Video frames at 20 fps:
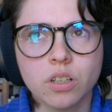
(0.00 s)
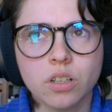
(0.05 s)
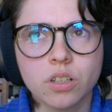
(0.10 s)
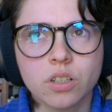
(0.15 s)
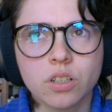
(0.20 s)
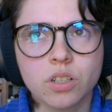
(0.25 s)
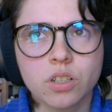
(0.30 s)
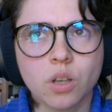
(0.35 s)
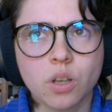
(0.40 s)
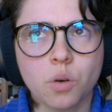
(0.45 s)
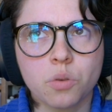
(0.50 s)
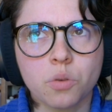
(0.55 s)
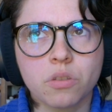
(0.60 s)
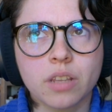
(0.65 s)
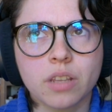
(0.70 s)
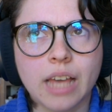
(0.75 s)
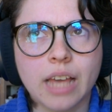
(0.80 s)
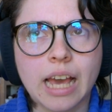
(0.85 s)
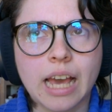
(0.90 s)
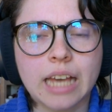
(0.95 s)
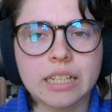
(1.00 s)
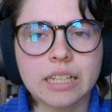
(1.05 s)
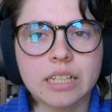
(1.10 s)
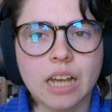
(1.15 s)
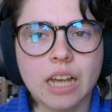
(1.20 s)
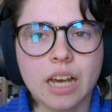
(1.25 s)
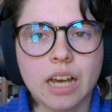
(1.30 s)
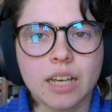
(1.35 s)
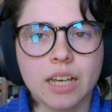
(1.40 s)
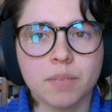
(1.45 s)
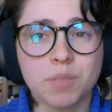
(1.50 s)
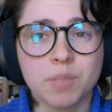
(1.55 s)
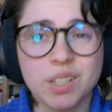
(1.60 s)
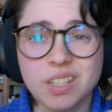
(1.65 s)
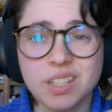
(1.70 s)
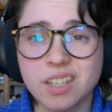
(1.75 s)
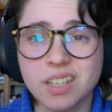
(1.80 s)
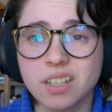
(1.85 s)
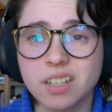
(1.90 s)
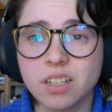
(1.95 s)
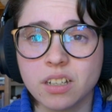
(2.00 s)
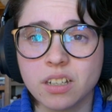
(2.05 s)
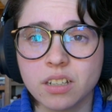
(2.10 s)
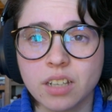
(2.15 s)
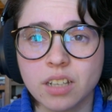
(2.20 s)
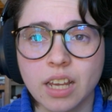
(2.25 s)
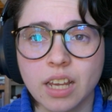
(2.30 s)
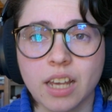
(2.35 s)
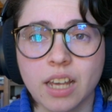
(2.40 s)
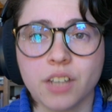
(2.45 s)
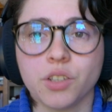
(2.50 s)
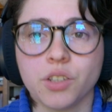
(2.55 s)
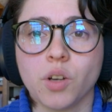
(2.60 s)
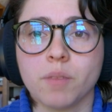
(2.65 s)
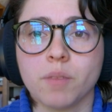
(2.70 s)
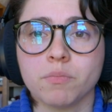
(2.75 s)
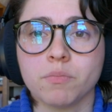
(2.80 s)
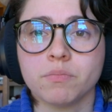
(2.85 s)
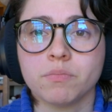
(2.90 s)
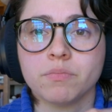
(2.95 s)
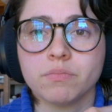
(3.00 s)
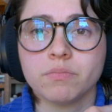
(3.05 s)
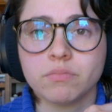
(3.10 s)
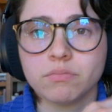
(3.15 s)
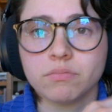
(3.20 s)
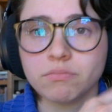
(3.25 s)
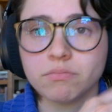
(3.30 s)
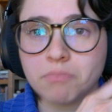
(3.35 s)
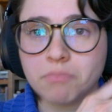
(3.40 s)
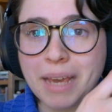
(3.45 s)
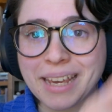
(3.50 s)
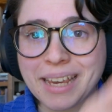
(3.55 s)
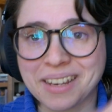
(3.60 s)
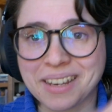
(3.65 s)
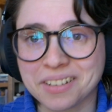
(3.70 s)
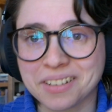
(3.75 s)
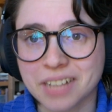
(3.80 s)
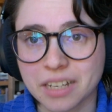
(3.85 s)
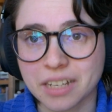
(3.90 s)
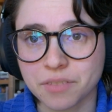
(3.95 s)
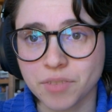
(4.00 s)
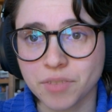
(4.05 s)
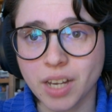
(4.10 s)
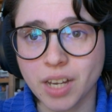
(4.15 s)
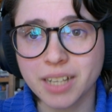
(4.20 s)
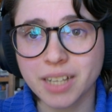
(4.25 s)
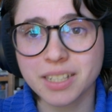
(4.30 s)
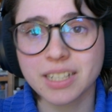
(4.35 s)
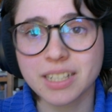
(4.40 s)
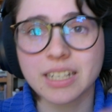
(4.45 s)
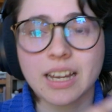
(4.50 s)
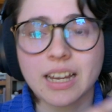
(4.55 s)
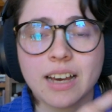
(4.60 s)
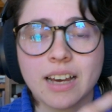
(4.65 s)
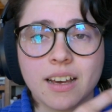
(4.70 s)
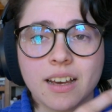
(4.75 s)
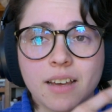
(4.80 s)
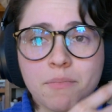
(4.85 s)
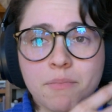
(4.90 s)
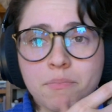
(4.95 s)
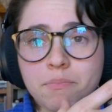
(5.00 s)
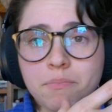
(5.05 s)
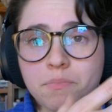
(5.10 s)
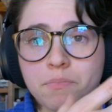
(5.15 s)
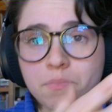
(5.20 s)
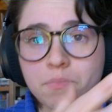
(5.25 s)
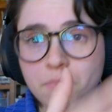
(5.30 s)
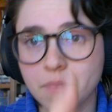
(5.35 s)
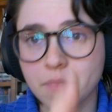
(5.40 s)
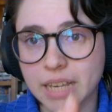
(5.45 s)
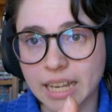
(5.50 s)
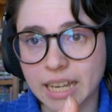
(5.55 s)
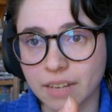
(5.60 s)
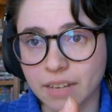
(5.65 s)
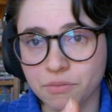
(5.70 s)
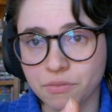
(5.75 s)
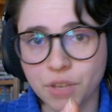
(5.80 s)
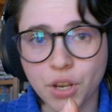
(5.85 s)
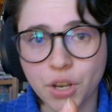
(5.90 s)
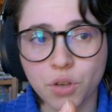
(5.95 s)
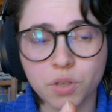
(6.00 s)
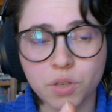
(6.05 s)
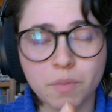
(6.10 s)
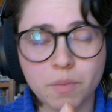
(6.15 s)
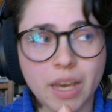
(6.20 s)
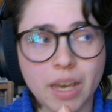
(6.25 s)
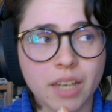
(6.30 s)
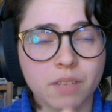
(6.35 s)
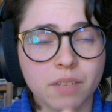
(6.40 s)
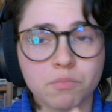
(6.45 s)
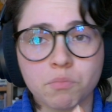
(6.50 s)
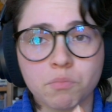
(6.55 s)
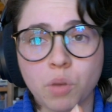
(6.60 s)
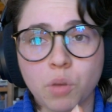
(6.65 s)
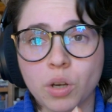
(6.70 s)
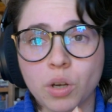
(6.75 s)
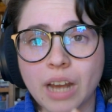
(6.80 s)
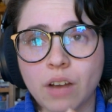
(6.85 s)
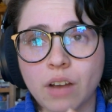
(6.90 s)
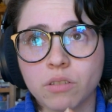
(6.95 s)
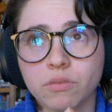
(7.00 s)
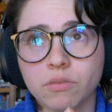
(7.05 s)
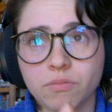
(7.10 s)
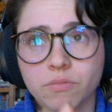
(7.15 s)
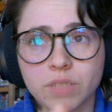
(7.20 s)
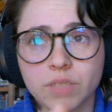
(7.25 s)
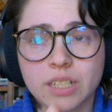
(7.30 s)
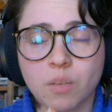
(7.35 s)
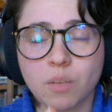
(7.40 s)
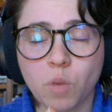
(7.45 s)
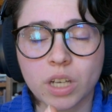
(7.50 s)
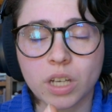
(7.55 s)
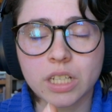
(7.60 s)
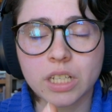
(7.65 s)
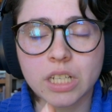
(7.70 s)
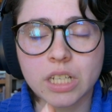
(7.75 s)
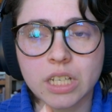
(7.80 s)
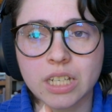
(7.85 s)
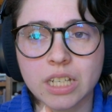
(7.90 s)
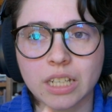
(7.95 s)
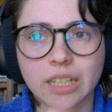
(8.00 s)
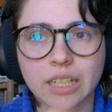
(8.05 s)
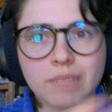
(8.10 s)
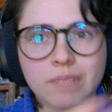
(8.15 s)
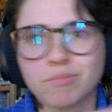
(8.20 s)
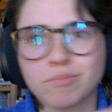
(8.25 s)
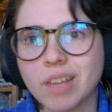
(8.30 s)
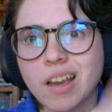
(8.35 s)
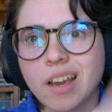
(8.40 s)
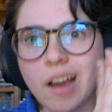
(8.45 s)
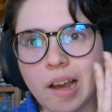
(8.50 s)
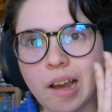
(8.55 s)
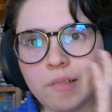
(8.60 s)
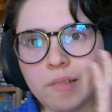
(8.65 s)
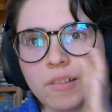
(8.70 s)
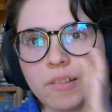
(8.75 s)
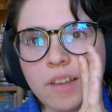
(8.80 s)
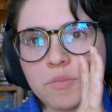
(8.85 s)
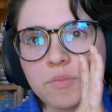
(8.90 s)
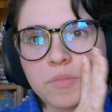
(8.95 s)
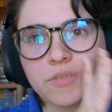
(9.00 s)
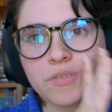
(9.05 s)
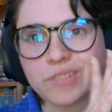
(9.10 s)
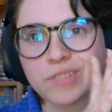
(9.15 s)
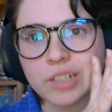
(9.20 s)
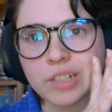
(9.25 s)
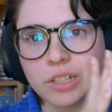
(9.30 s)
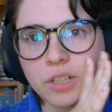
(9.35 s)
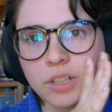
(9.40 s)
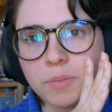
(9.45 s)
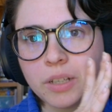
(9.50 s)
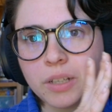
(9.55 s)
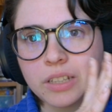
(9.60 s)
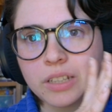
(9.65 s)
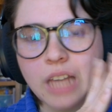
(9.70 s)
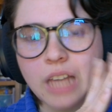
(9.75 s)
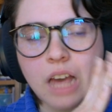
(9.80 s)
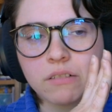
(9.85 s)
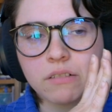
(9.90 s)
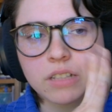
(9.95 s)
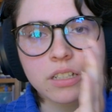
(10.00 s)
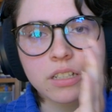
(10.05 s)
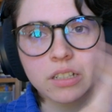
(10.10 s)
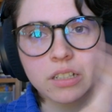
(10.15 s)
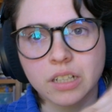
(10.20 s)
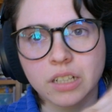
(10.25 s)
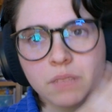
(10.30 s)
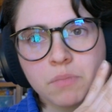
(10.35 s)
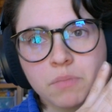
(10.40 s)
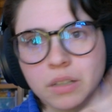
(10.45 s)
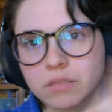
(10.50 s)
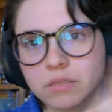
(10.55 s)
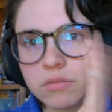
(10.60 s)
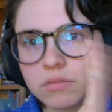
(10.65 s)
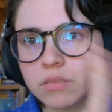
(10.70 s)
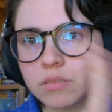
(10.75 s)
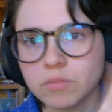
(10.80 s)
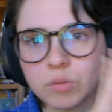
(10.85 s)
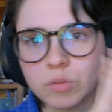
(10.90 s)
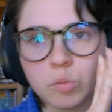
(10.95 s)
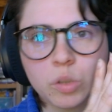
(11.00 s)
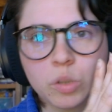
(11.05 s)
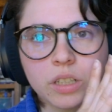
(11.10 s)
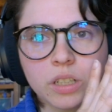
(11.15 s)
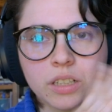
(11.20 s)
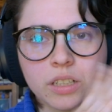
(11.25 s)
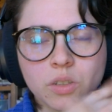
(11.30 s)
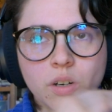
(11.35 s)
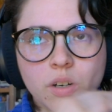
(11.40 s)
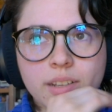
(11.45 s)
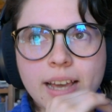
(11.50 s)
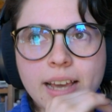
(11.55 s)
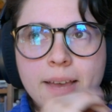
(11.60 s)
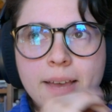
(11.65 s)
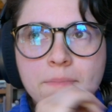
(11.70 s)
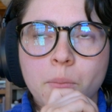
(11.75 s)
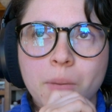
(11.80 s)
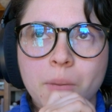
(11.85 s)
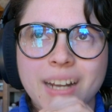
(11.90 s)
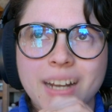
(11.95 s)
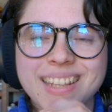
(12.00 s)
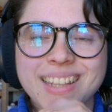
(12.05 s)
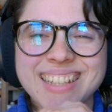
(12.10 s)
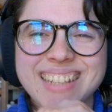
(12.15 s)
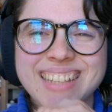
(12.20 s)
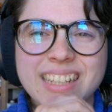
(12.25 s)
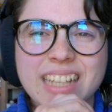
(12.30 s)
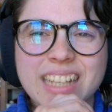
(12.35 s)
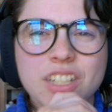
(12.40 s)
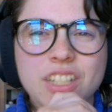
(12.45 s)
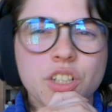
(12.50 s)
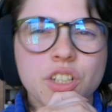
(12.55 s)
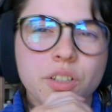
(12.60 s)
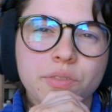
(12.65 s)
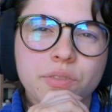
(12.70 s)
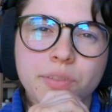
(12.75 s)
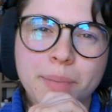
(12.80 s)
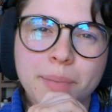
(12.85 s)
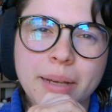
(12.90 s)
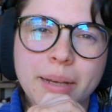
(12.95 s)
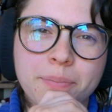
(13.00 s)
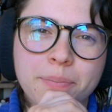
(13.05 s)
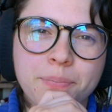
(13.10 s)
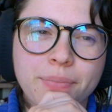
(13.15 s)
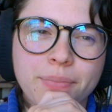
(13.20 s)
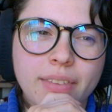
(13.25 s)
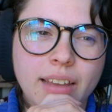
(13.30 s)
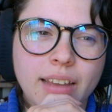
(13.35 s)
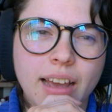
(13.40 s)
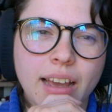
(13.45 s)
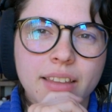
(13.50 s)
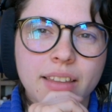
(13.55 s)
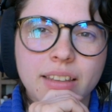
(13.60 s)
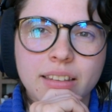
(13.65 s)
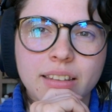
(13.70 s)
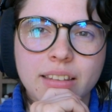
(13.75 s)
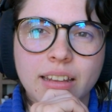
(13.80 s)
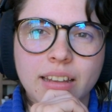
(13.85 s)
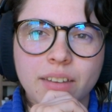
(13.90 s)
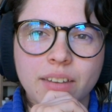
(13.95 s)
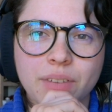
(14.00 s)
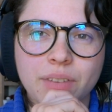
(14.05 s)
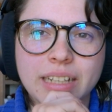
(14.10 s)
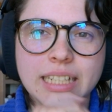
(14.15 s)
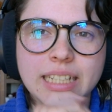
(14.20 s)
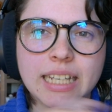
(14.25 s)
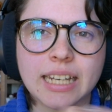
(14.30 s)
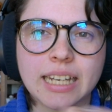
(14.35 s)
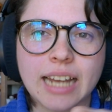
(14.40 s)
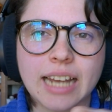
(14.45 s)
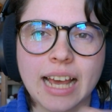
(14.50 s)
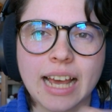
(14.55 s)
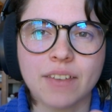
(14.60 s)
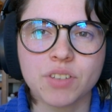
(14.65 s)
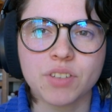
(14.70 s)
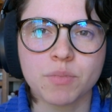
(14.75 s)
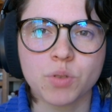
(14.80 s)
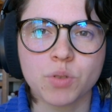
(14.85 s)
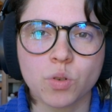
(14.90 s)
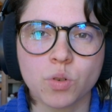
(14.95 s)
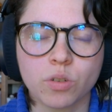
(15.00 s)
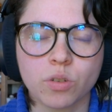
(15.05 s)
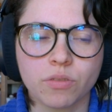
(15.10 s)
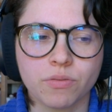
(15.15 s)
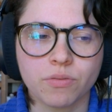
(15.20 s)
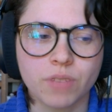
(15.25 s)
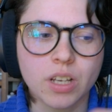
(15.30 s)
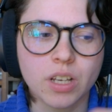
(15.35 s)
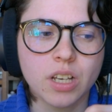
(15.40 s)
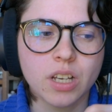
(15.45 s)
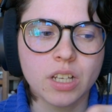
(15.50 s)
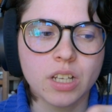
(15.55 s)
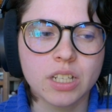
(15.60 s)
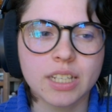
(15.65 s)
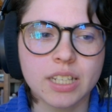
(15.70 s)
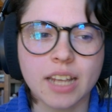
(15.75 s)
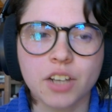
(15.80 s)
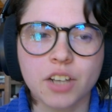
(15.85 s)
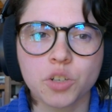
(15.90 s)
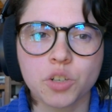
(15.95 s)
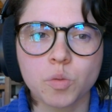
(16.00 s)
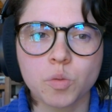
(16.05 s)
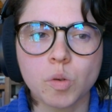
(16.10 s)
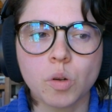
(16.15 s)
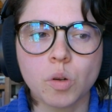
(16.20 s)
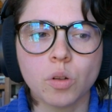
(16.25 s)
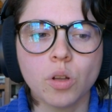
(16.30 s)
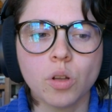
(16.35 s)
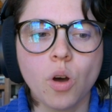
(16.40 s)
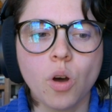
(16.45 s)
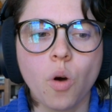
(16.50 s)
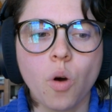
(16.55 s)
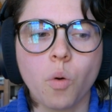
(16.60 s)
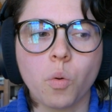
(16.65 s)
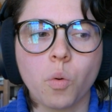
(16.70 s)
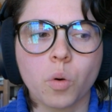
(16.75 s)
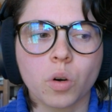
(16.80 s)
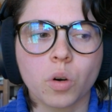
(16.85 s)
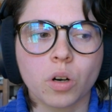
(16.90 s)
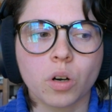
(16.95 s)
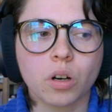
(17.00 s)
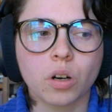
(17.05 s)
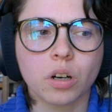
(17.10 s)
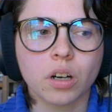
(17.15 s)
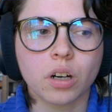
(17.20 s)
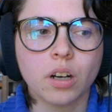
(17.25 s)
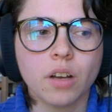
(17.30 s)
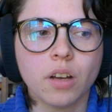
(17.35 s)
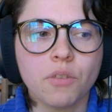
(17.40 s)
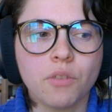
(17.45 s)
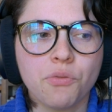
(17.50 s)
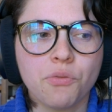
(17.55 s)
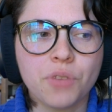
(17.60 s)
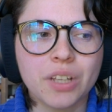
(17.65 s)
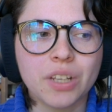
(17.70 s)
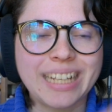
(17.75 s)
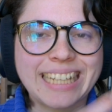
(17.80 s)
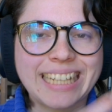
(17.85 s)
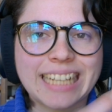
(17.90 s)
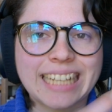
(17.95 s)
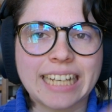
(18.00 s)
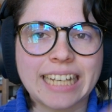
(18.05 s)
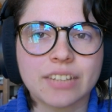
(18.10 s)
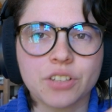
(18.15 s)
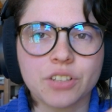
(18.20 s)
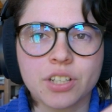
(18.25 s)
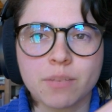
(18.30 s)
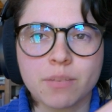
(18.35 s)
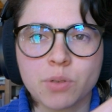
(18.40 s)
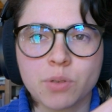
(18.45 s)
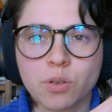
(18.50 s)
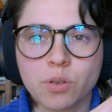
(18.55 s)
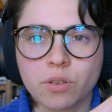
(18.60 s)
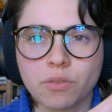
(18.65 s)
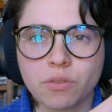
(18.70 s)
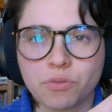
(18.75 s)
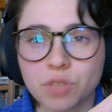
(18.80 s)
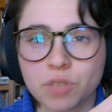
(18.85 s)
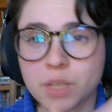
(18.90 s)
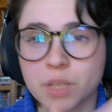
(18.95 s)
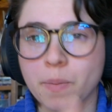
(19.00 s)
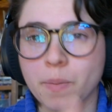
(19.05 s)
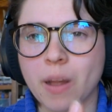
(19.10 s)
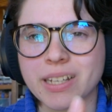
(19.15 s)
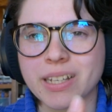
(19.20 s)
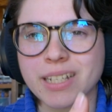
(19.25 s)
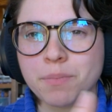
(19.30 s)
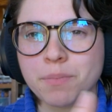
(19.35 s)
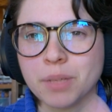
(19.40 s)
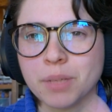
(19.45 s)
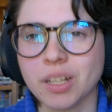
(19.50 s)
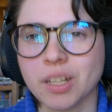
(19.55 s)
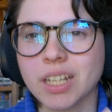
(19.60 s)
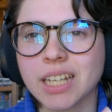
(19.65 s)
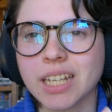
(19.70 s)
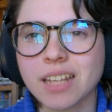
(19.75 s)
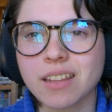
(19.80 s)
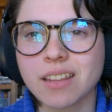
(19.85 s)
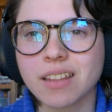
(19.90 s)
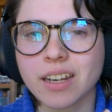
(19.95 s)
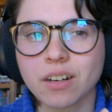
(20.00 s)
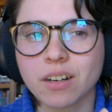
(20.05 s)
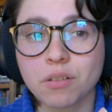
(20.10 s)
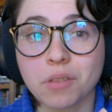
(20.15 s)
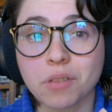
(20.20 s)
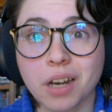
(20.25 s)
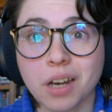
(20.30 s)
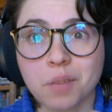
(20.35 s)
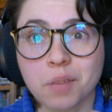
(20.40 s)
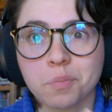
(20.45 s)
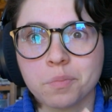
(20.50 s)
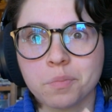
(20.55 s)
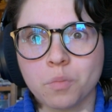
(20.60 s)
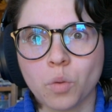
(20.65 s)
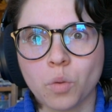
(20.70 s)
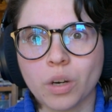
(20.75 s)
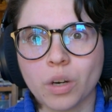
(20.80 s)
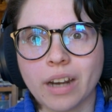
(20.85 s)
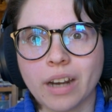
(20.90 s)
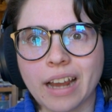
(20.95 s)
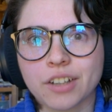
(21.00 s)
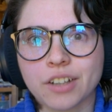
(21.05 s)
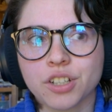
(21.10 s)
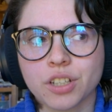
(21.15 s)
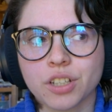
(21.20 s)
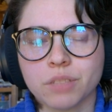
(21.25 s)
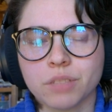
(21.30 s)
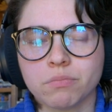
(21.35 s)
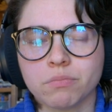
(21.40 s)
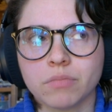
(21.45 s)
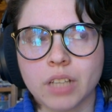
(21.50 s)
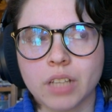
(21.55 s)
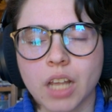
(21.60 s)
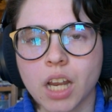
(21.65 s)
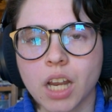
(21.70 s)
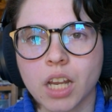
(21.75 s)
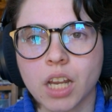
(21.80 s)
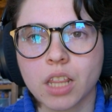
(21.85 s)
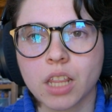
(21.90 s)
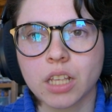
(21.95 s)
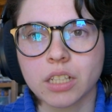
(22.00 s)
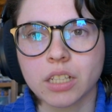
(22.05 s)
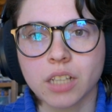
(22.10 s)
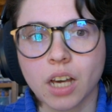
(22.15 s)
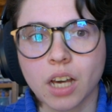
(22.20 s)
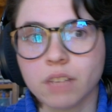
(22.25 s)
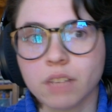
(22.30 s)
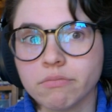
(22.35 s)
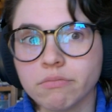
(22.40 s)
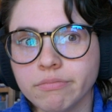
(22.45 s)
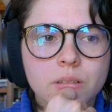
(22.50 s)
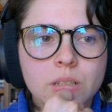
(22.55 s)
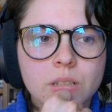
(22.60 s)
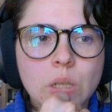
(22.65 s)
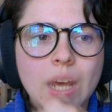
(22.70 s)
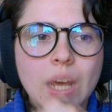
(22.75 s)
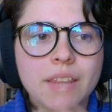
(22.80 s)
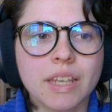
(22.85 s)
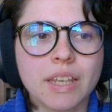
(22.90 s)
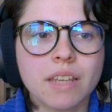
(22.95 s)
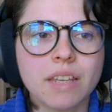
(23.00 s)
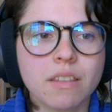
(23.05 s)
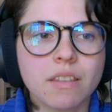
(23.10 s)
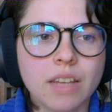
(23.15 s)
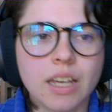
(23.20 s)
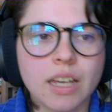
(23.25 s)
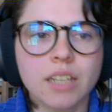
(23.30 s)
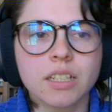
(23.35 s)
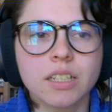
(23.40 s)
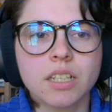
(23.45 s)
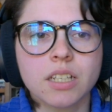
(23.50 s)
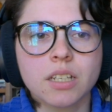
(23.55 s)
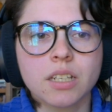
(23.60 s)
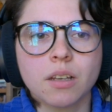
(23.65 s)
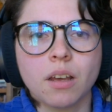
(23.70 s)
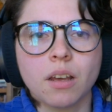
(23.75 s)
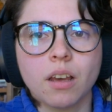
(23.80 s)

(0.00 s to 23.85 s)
so that I am consistent and, you know, I'm making sets of dice, I'm getting videos made and put out somewhat consistently. I haven't been very good about that recently, but we'll ignore that. But I think that that's good for me. I think that if I didn't have some sort of schedule or feeling like there's some sort of responsibility there, that I wouldn't actually get anything done. So I think that